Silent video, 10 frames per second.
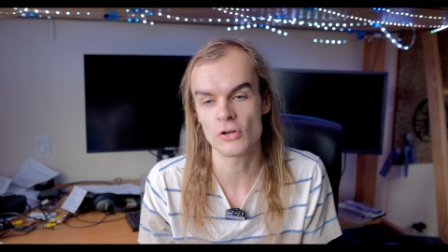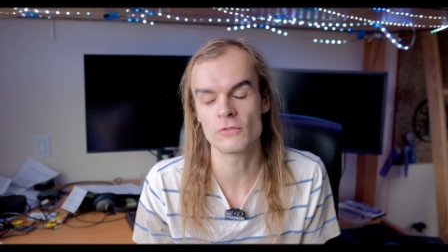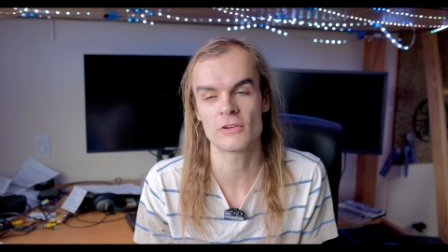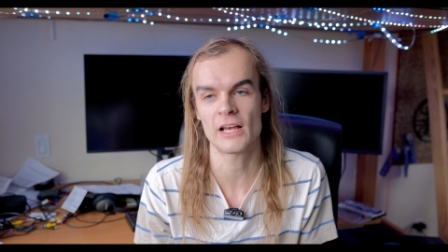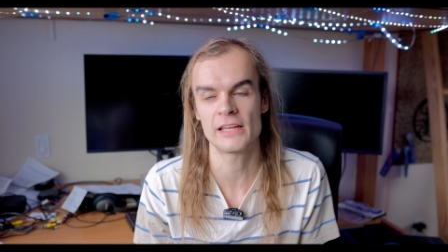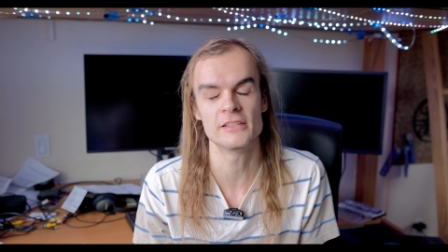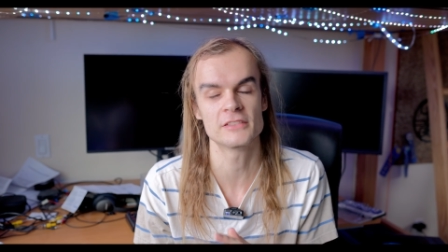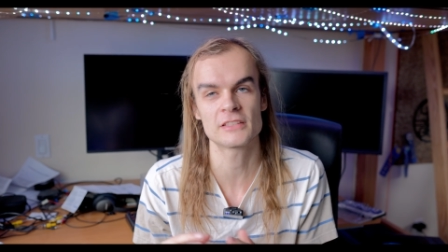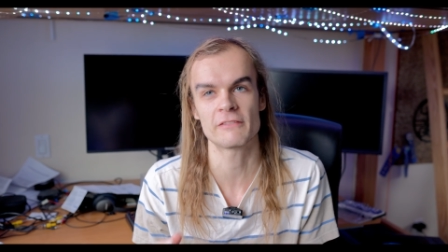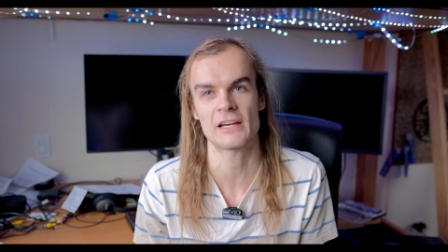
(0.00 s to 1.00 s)
overhead
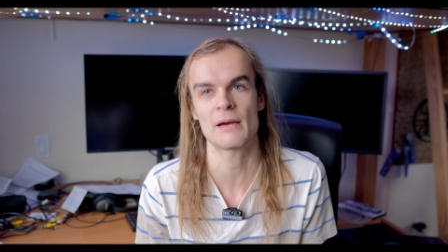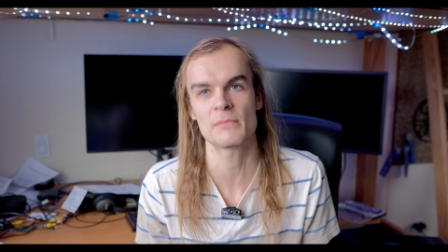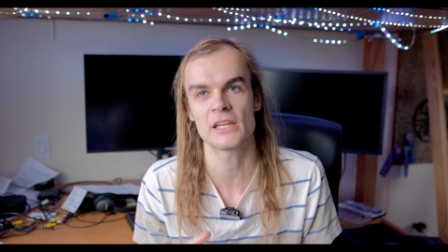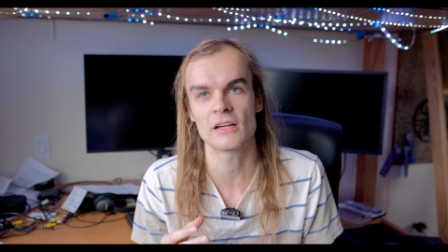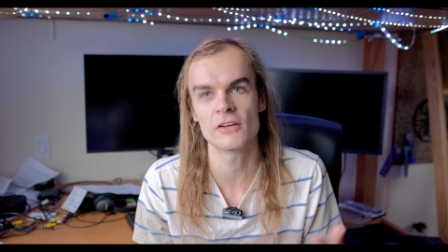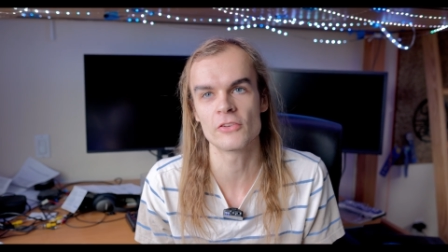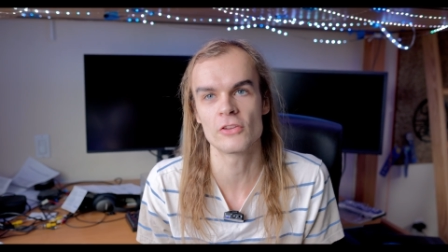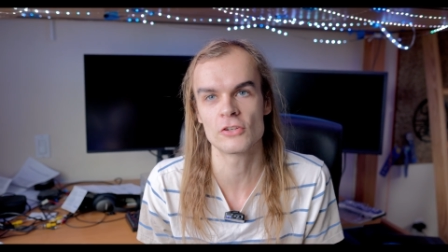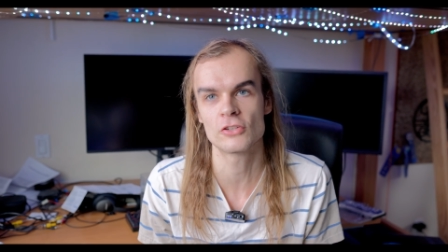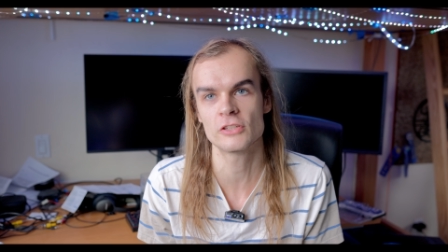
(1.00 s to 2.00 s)
and stuff happening under
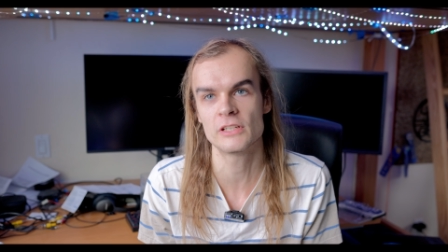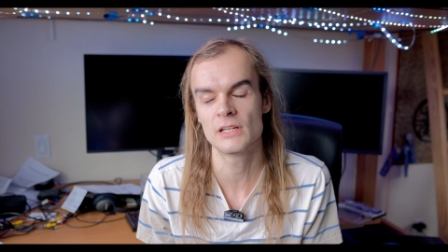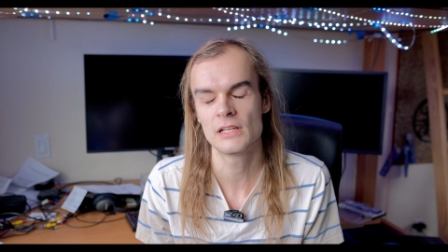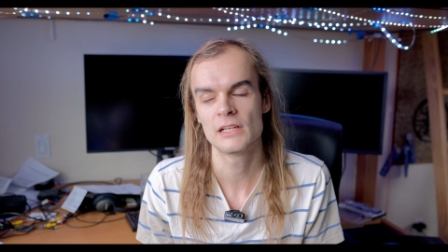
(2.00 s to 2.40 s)
the hood